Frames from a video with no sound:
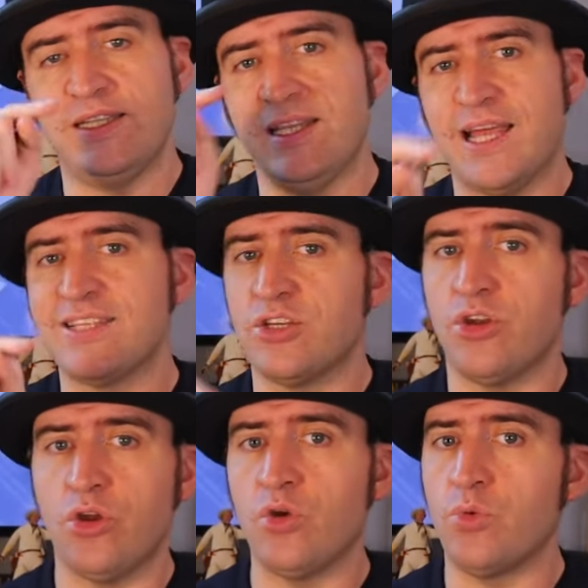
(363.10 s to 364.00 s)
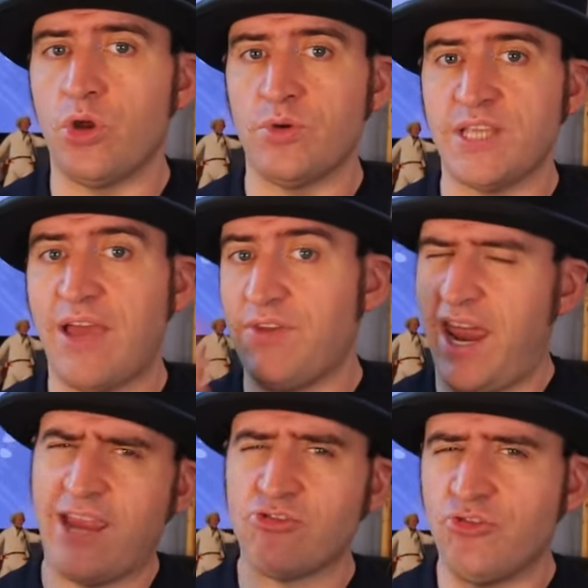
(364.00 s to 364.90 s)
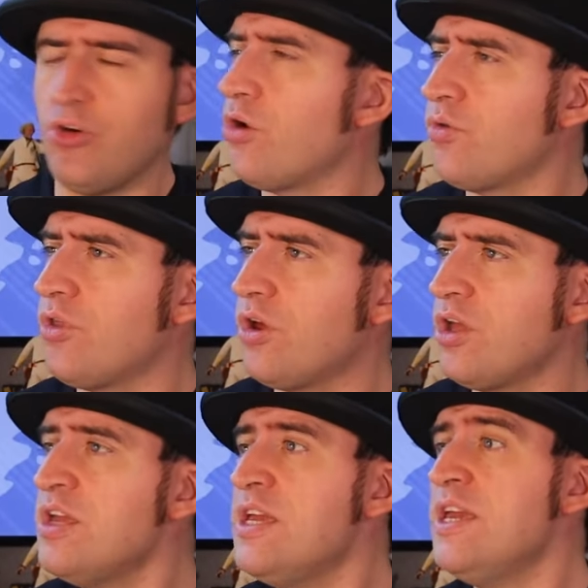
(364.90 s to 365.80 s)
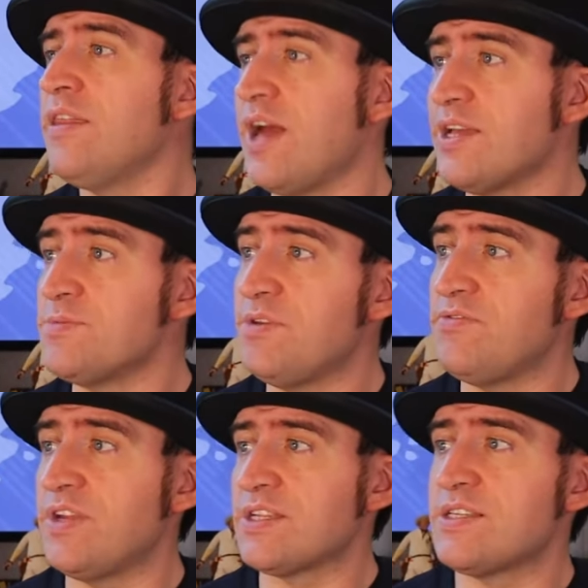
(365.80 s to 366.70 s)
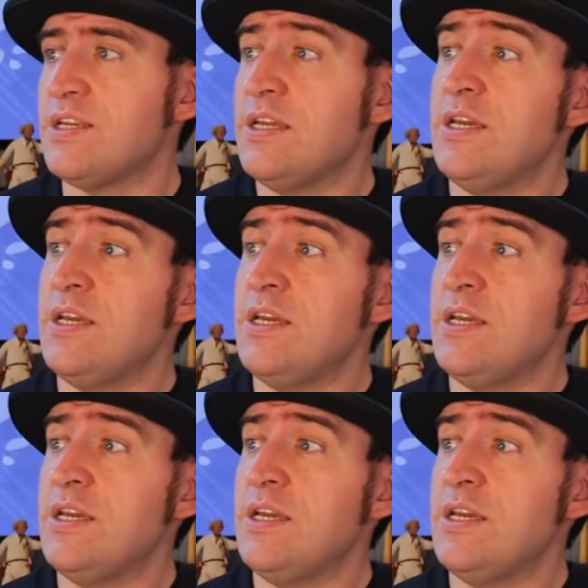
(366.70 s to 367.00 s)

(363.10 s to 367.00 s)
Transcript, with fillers: the last node would always have an extra node there. That has been fixed.